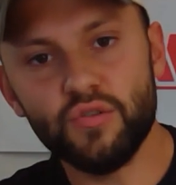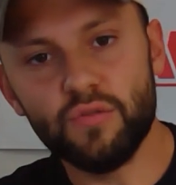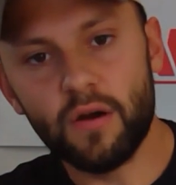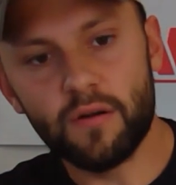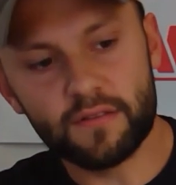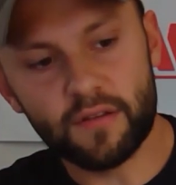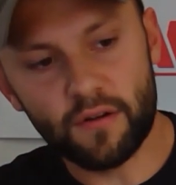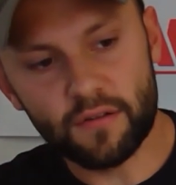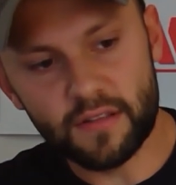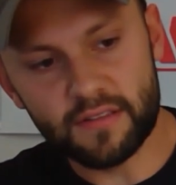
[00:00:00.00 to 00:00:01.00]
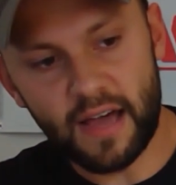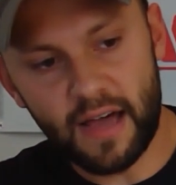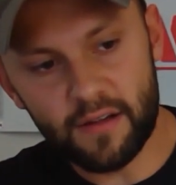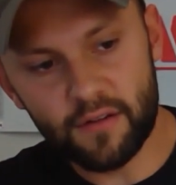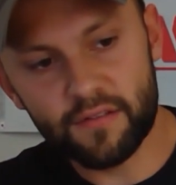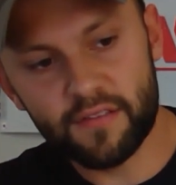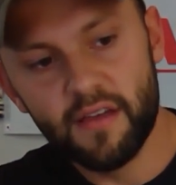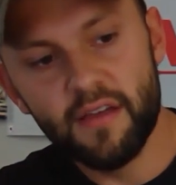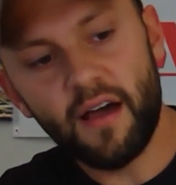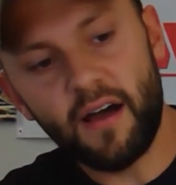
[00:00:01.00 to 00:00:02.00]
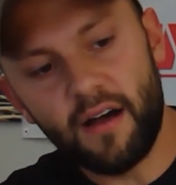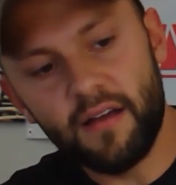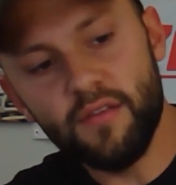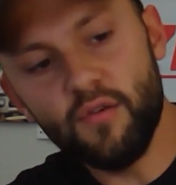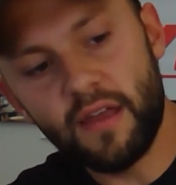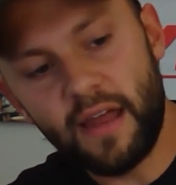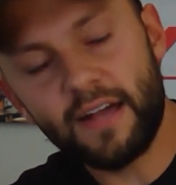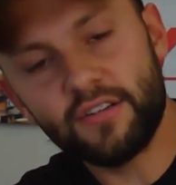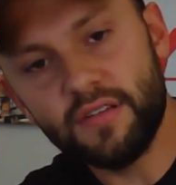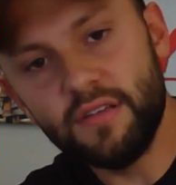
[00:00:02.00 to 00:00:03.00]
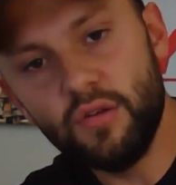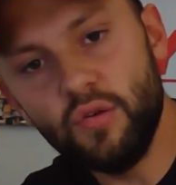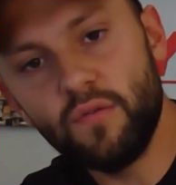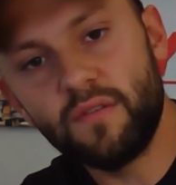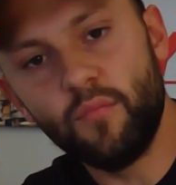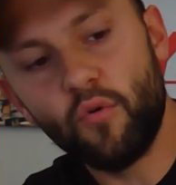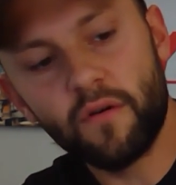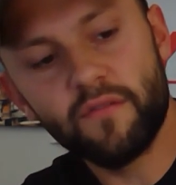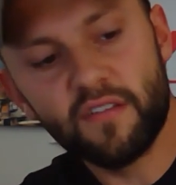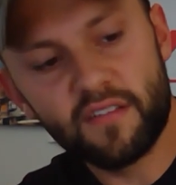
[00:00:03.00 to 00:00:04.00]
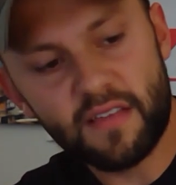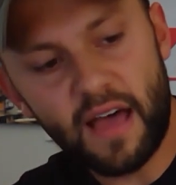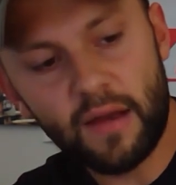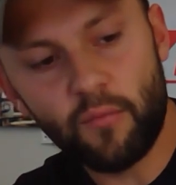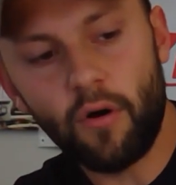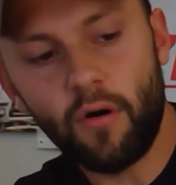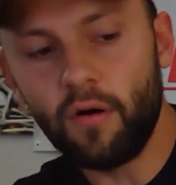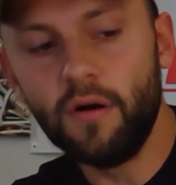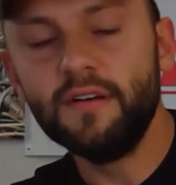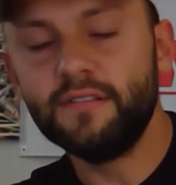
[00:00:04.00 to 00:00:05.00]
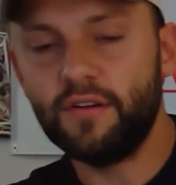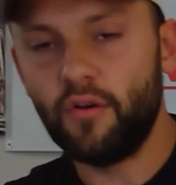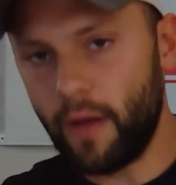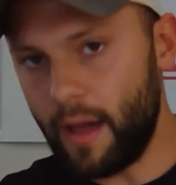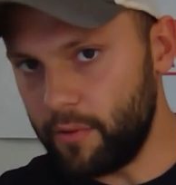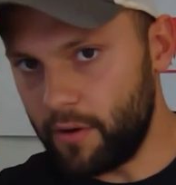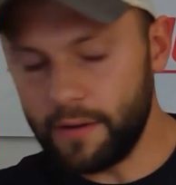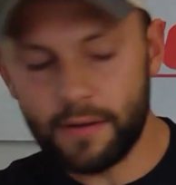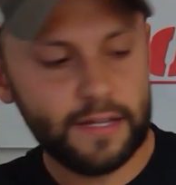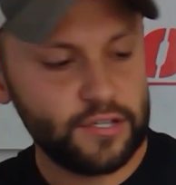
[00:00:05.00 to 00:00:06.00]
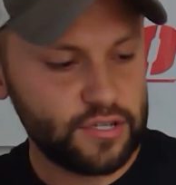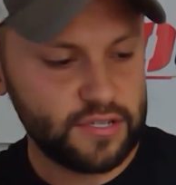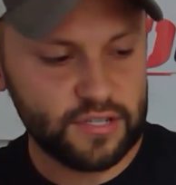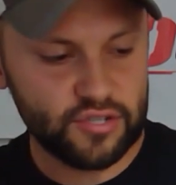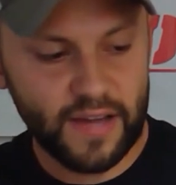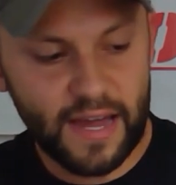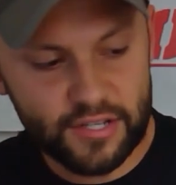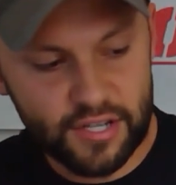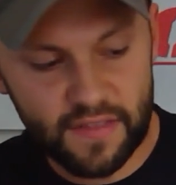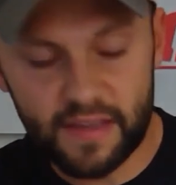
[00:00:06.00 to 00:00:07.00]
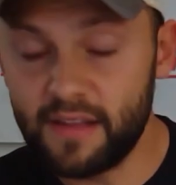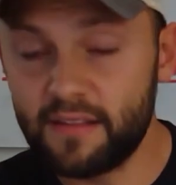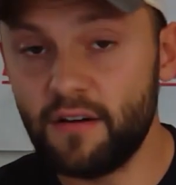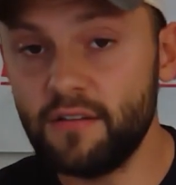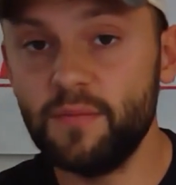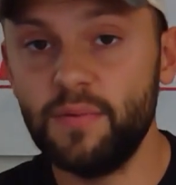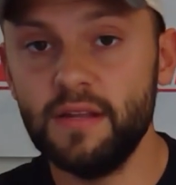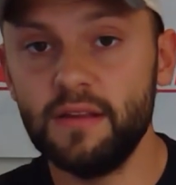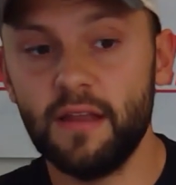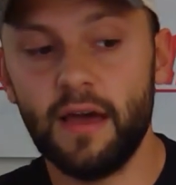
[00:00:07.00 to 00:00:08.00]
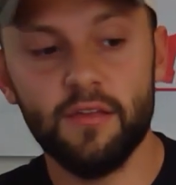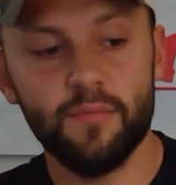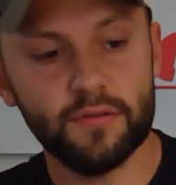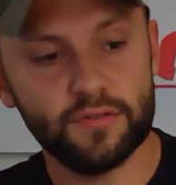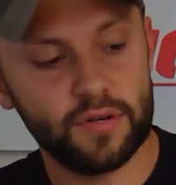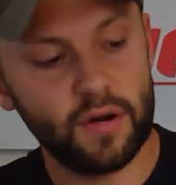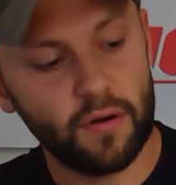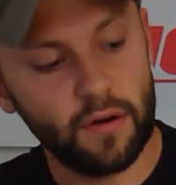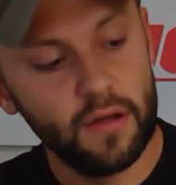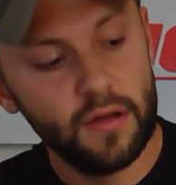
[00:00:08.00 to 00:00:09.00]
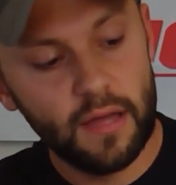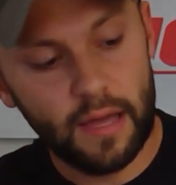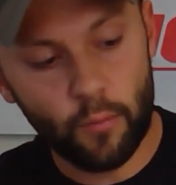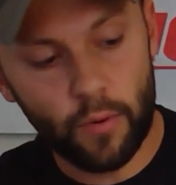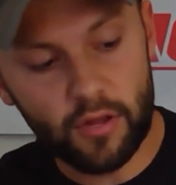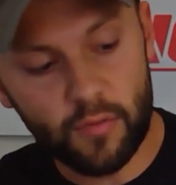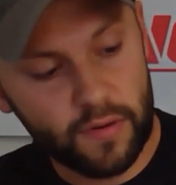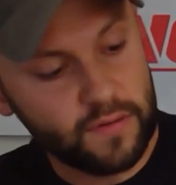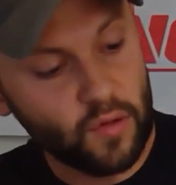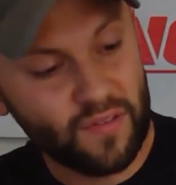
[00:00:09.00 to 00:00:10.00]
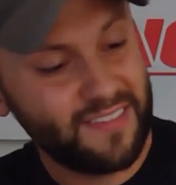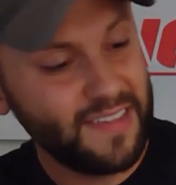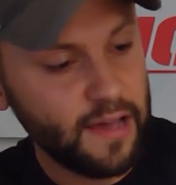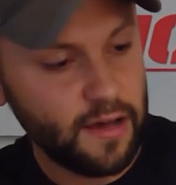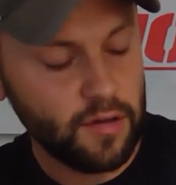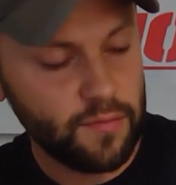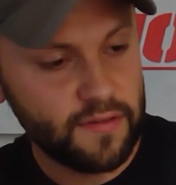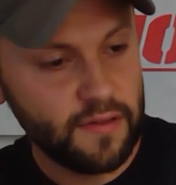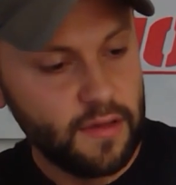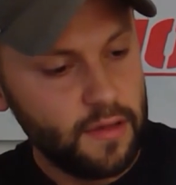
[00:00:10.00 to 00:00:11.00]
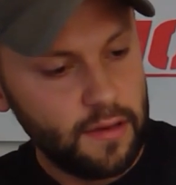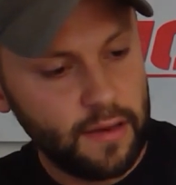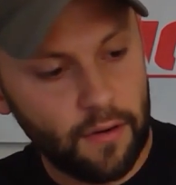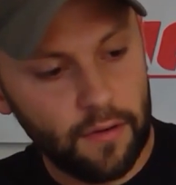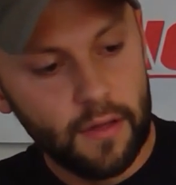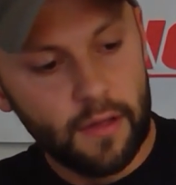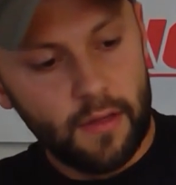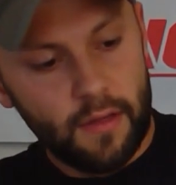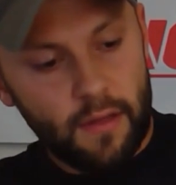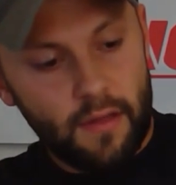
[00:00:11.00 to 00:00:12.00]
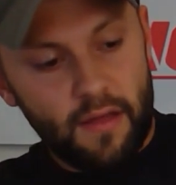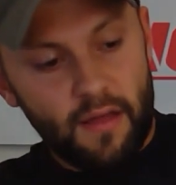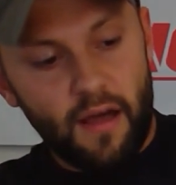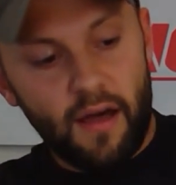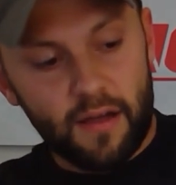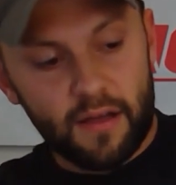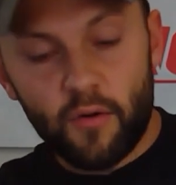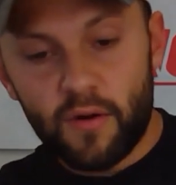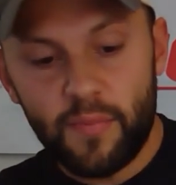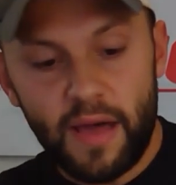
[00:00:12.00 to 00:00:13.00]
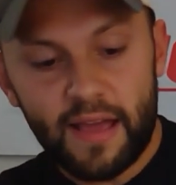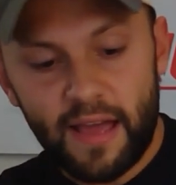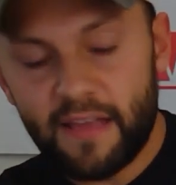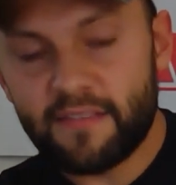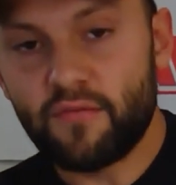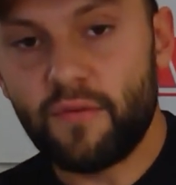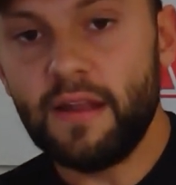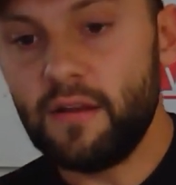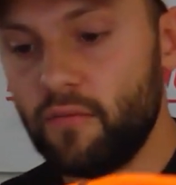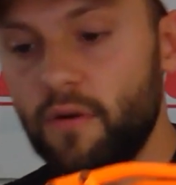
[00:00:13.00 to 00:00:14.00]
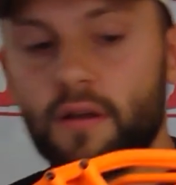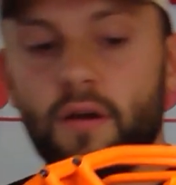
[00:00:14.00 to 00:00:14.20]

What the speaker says: you go to turn the tires, you can actually use more of the sidewall to grab on. It's just a strategy thing, and it's all dependent on how you build your car and where you put those C-hubs. Now, going back as the ready-to-run